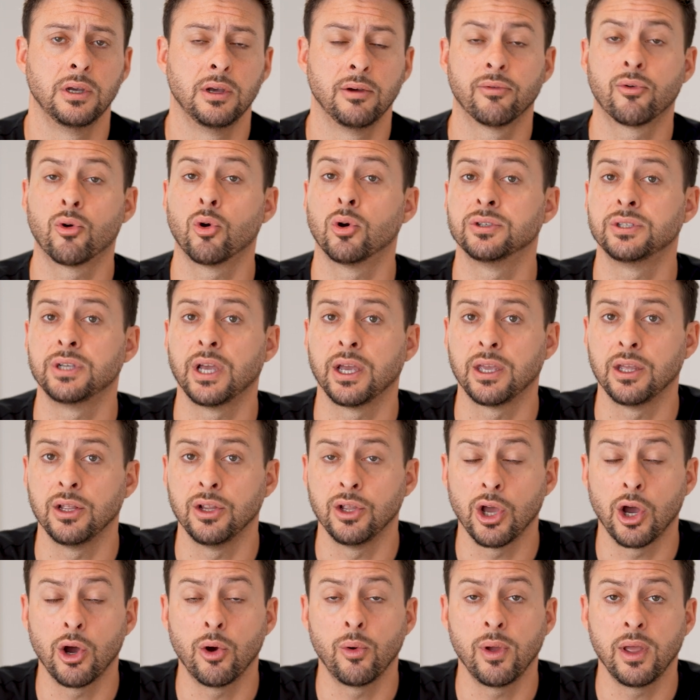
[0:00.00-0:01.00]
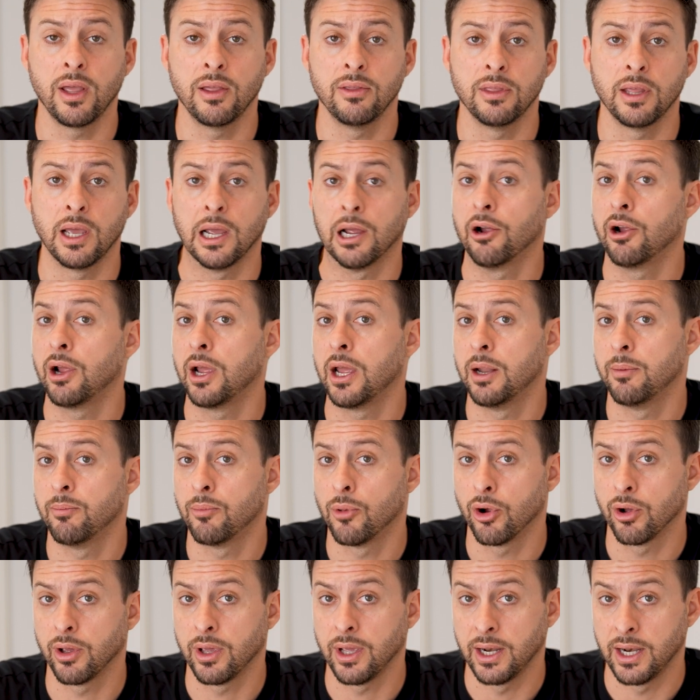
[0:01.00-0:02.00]
Of course, I can go in there and
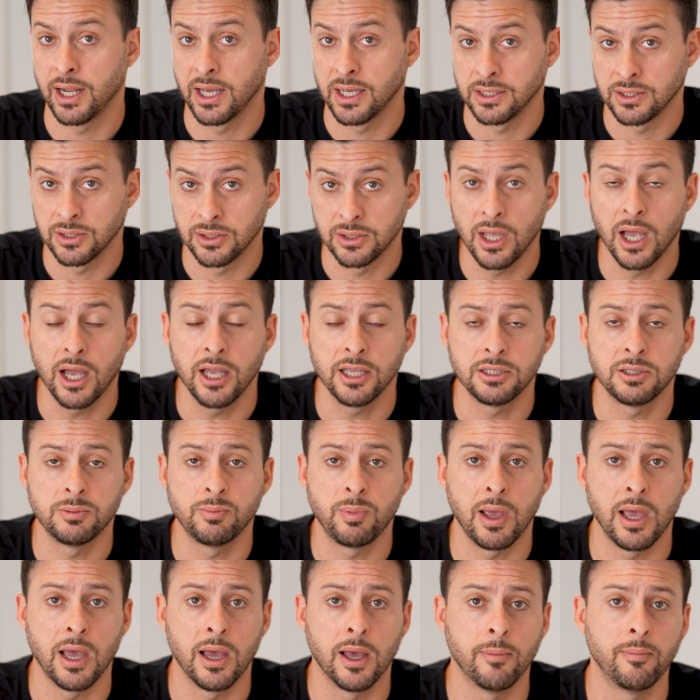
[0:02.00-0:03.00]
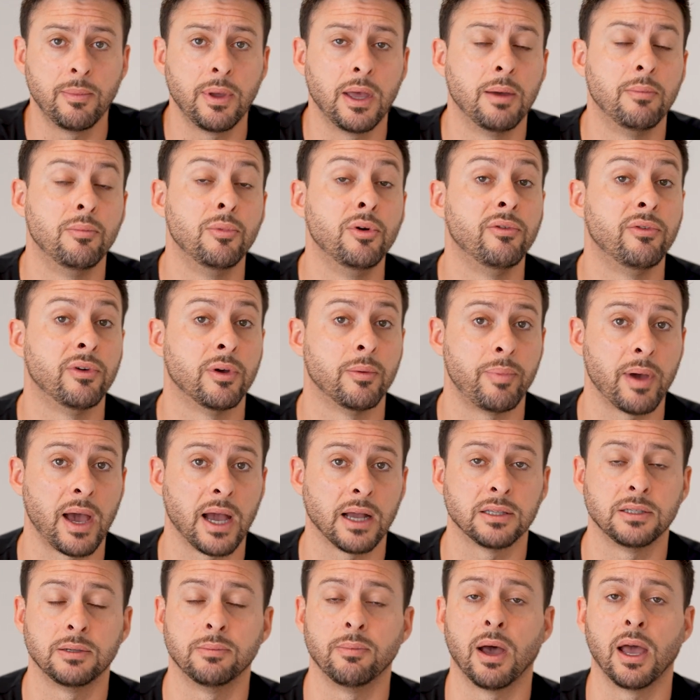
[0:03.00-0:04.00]
mark it as not spam and move it
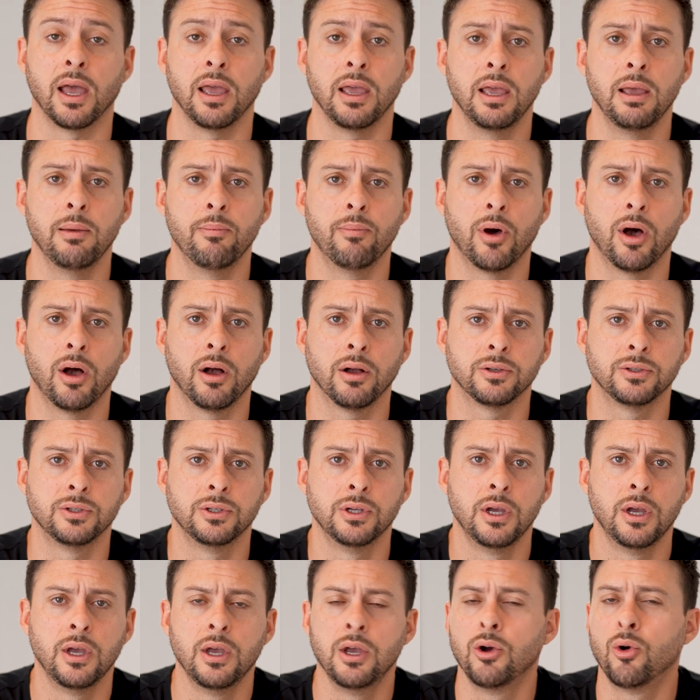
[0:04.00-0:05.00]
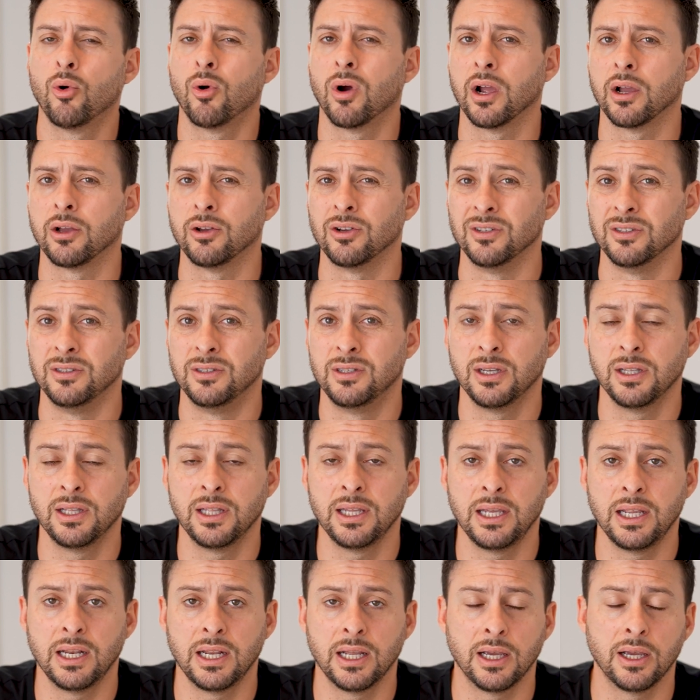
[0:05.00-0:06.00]
back to my inbox, or I could
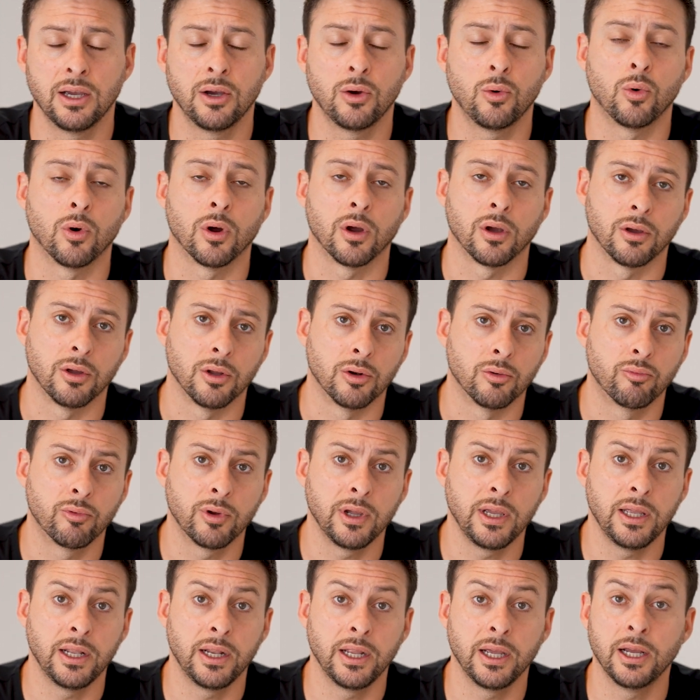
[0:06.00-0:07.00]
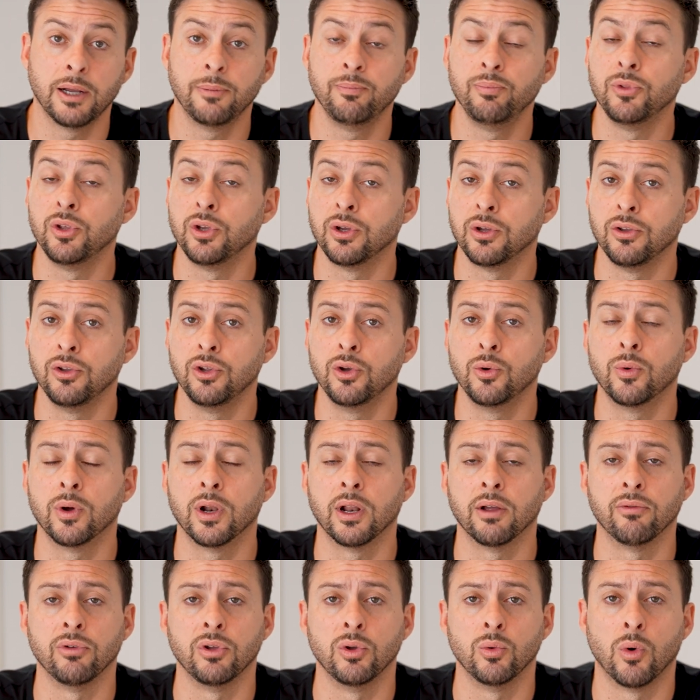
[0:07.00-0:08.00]
delete it, or I could read it. You can do
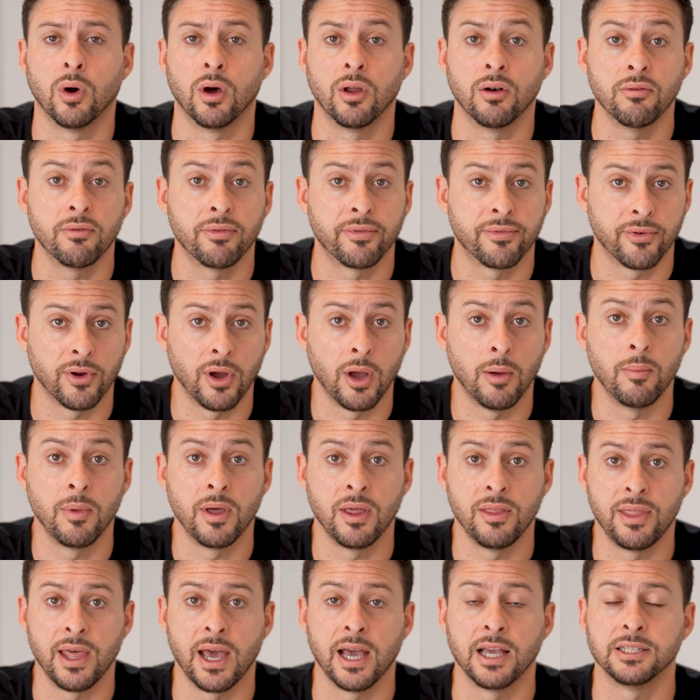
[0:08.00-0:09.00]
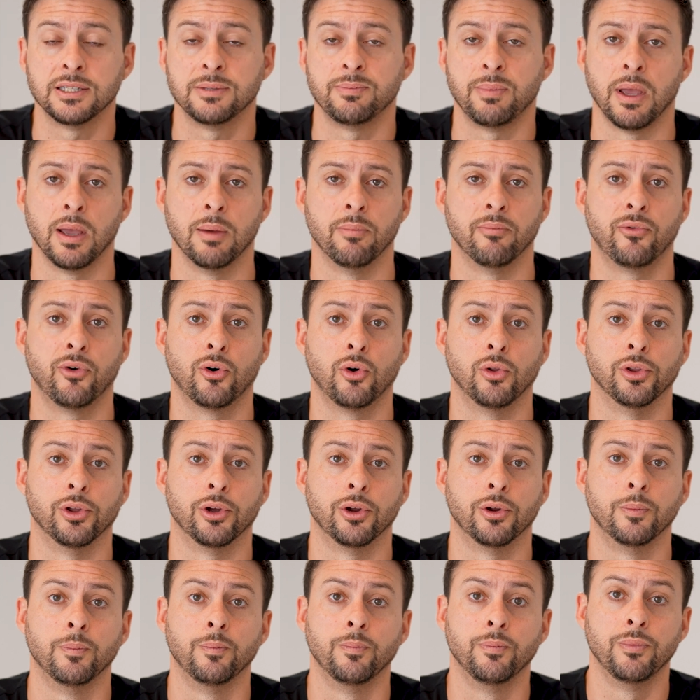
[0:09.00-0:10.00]
whatever you want from that spam
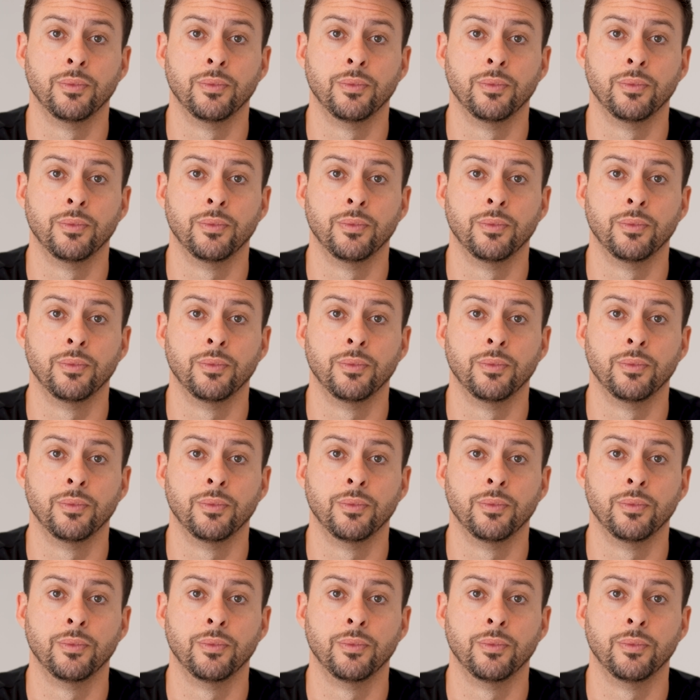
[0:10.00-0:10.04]
folder.